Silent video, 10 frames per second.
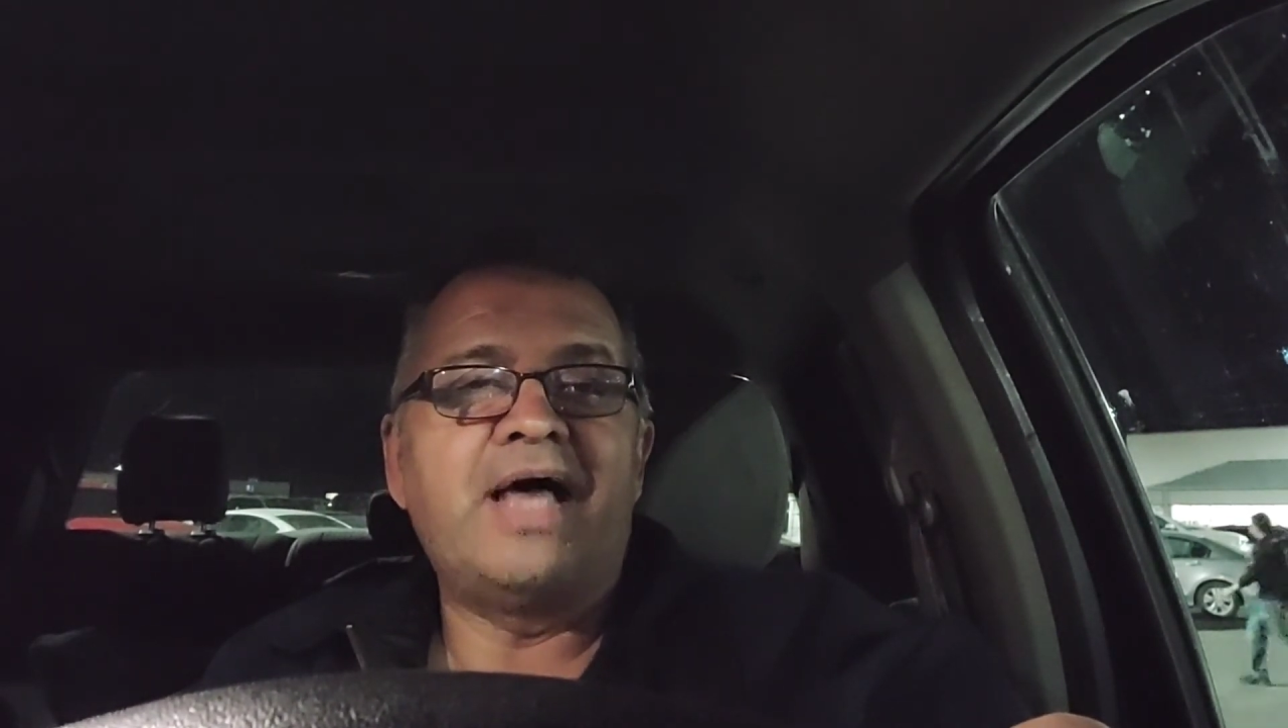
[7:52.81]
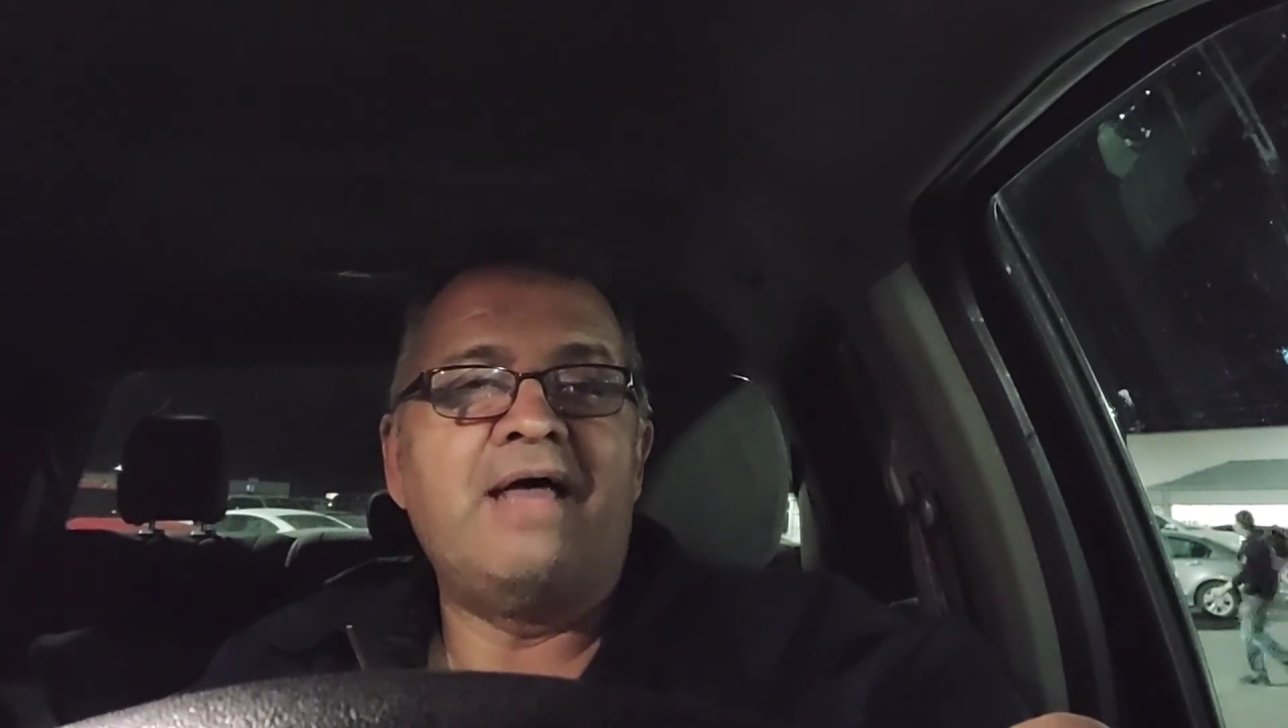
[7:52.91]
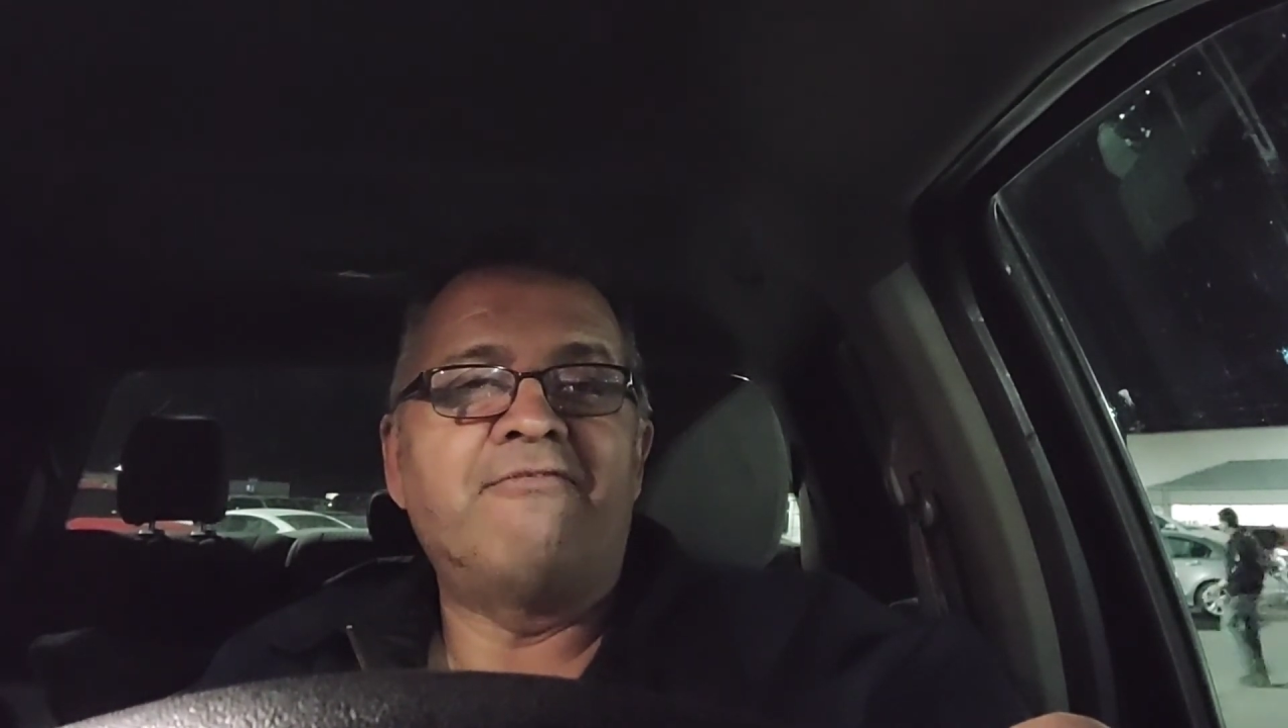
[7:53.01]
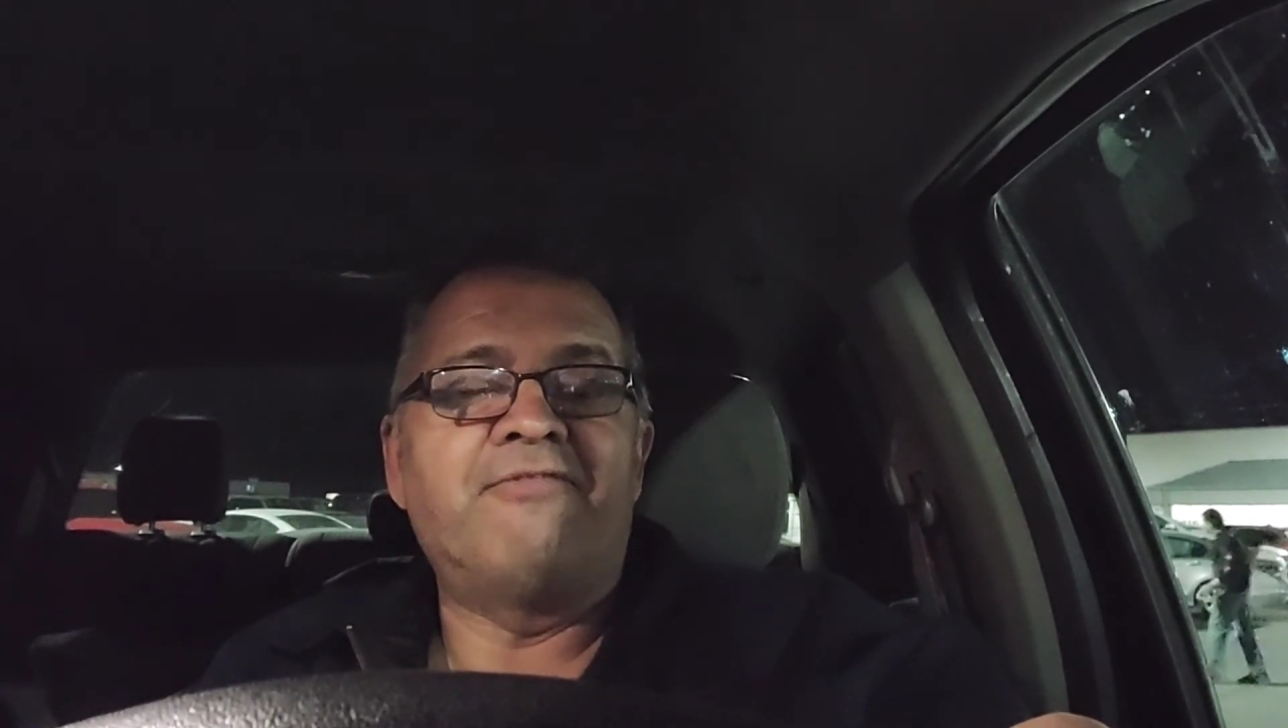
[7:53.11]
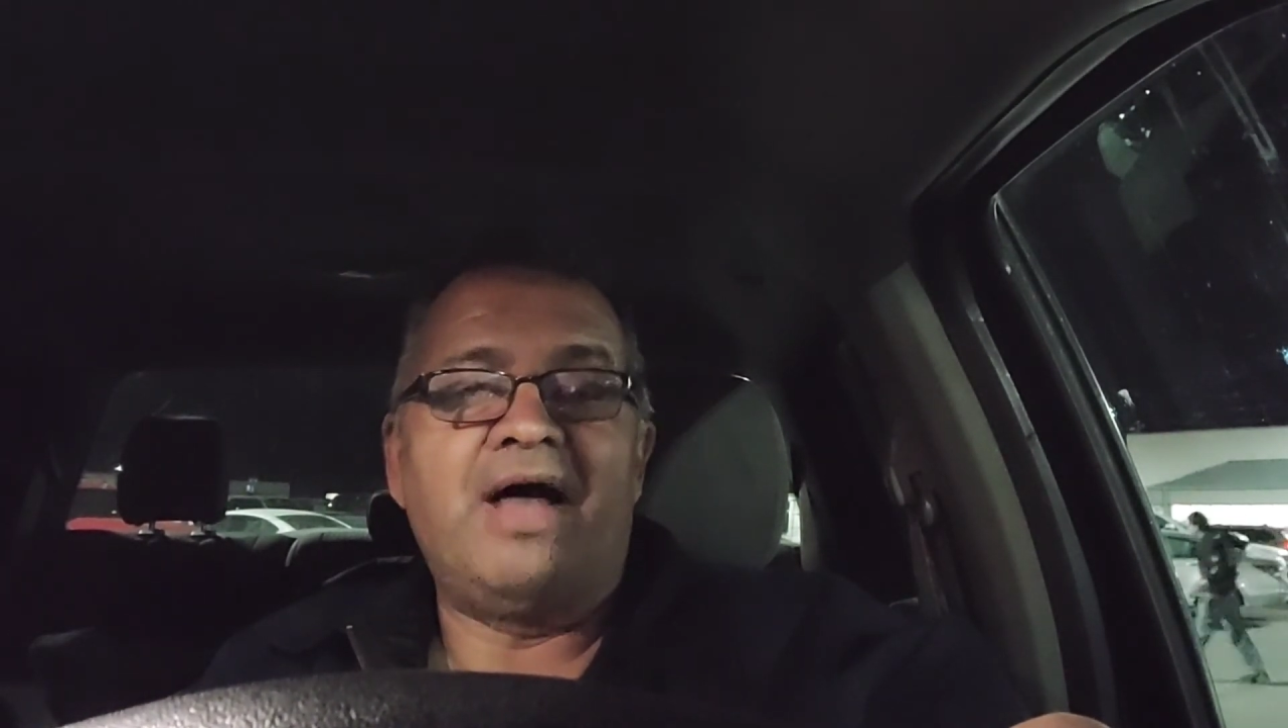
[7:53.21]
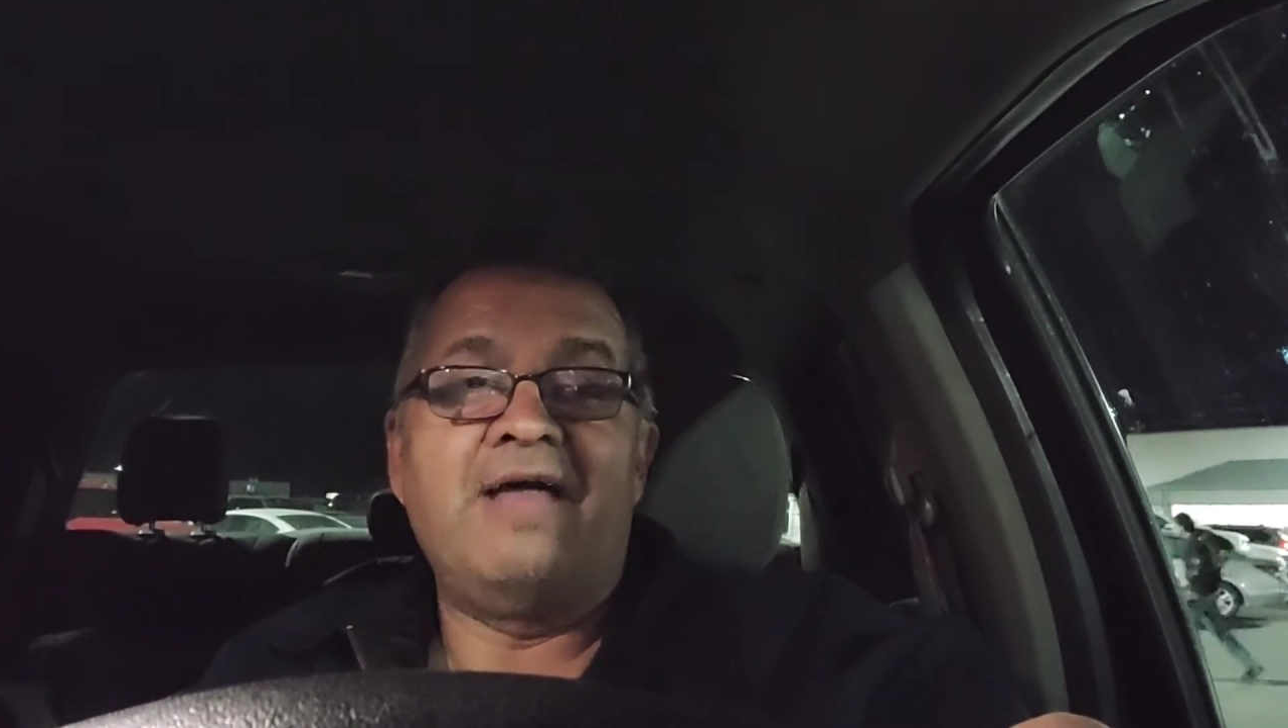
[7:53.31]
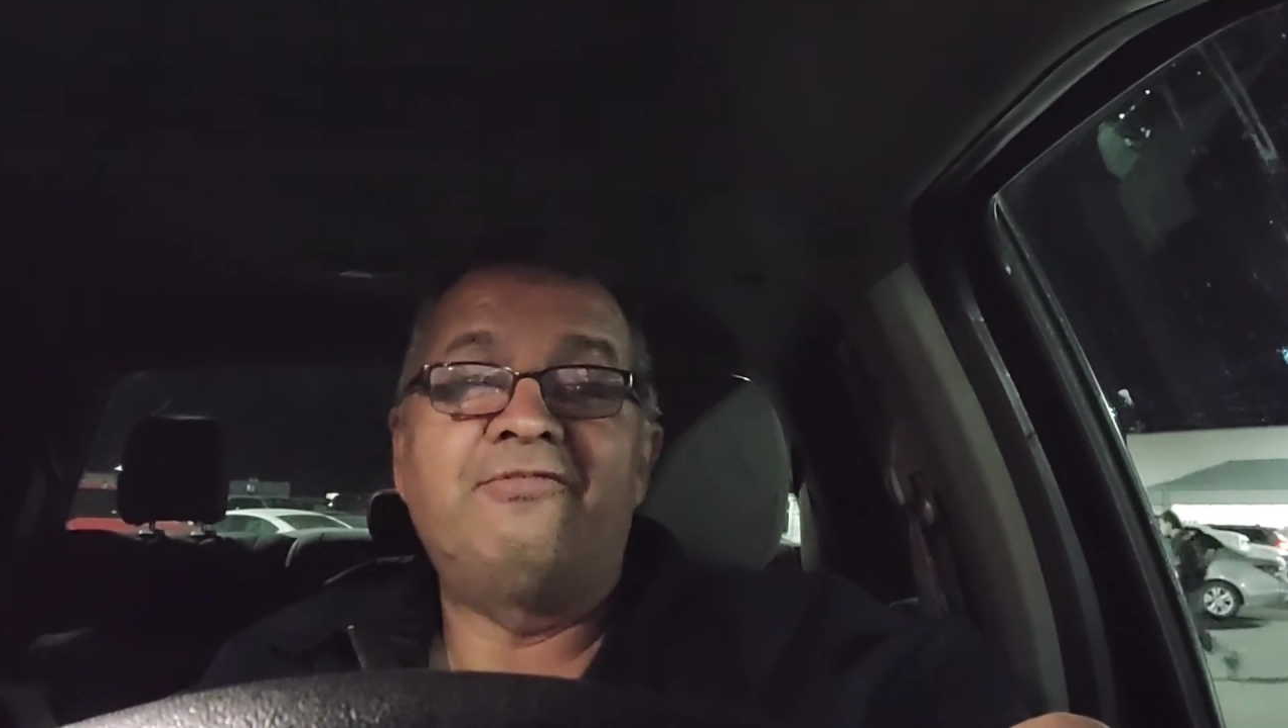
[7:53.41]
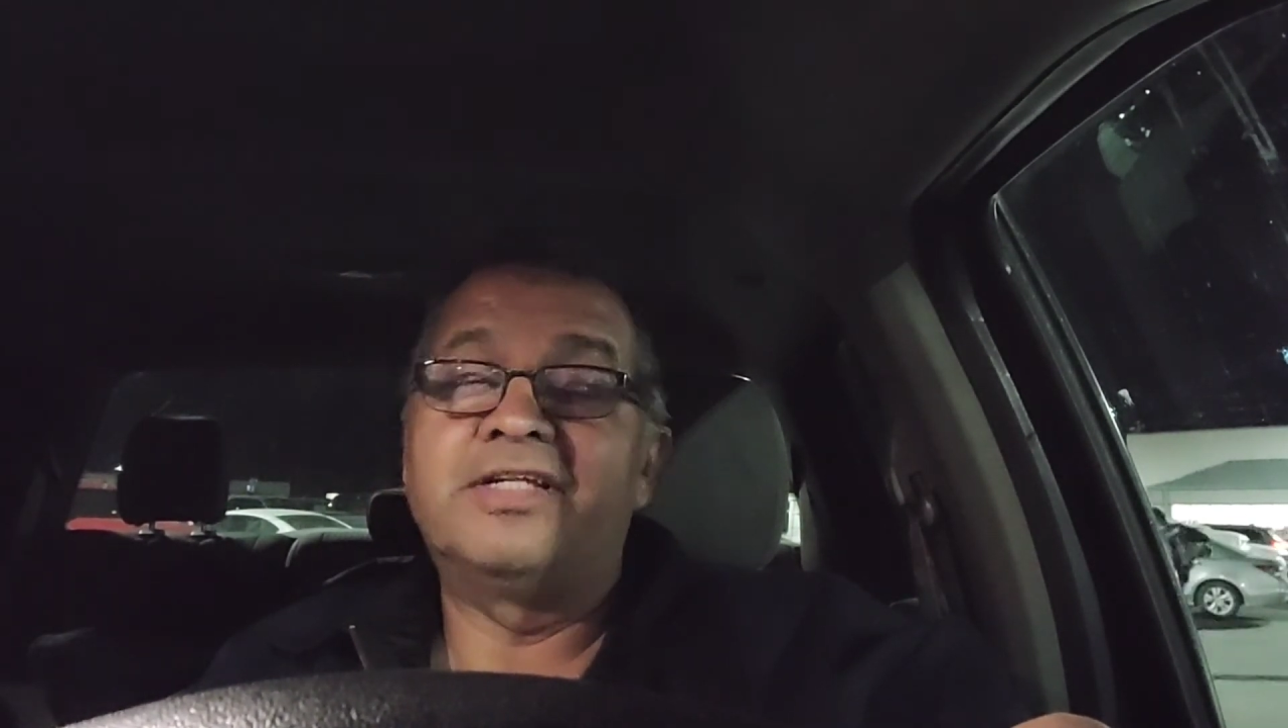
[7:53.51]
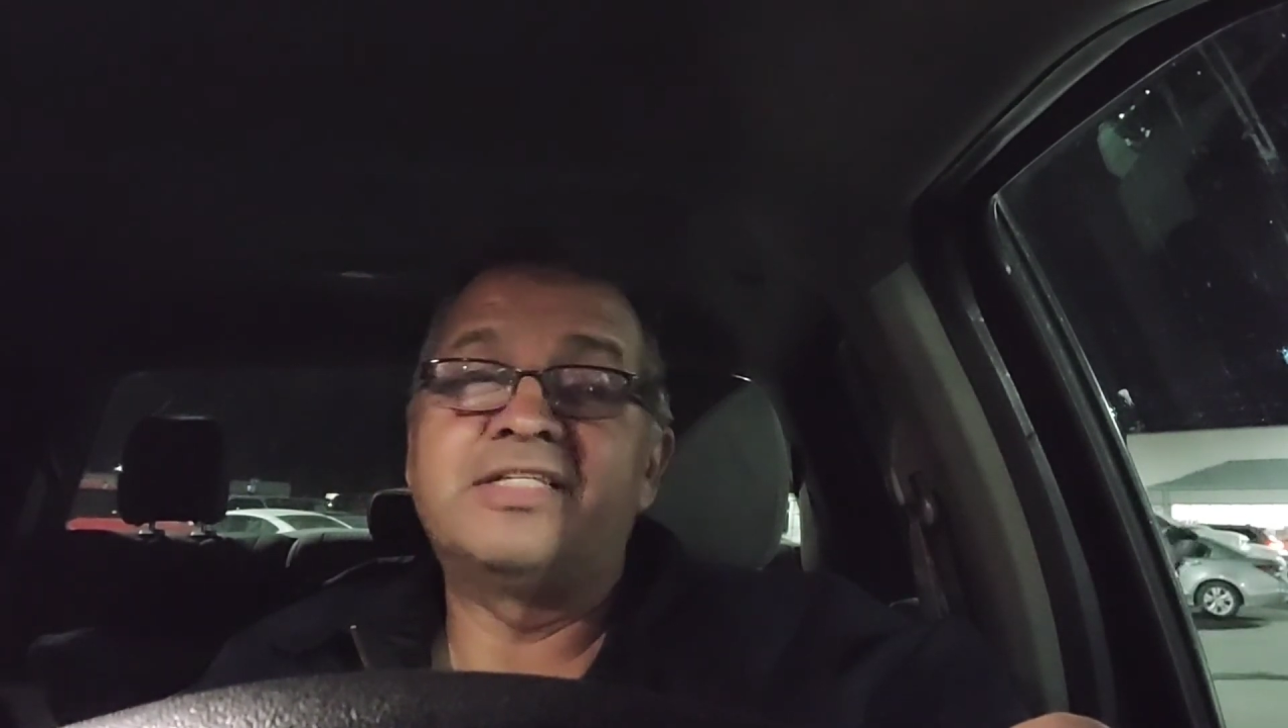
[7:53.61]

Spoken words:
I've done